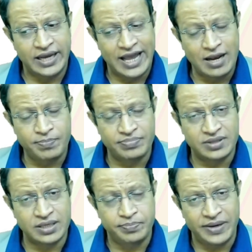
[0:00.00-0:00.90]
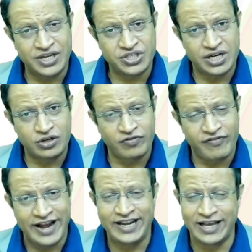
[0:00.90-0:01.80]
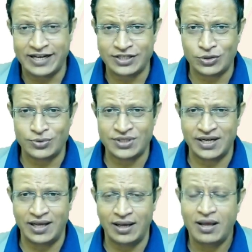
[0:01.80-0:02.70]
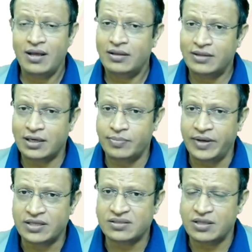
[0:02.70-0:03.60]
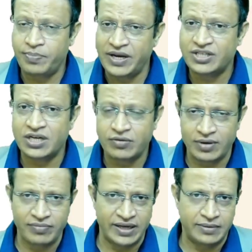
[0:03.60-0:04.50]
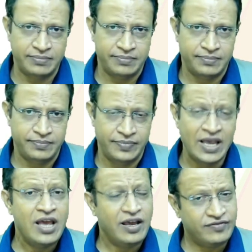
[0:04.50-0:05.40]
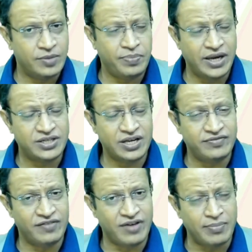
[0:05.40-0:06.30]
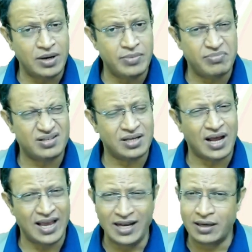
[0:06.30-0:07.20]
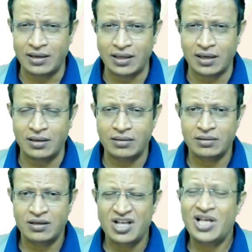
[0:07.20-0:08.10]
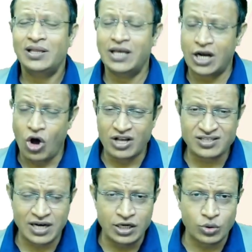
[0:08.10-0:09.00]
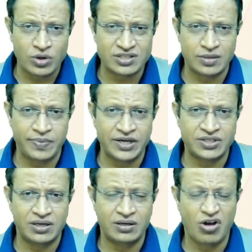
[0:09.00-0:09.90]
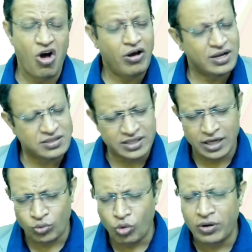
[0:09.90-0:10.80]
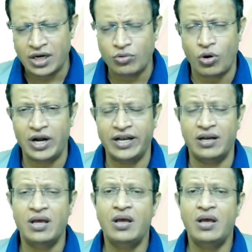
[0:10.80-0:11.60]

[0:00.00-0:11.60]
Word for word: help the patient to fight against OCD, that means the patient will win. If the family members are highly critical, they are hostile towards the patient, or else they are over-involved in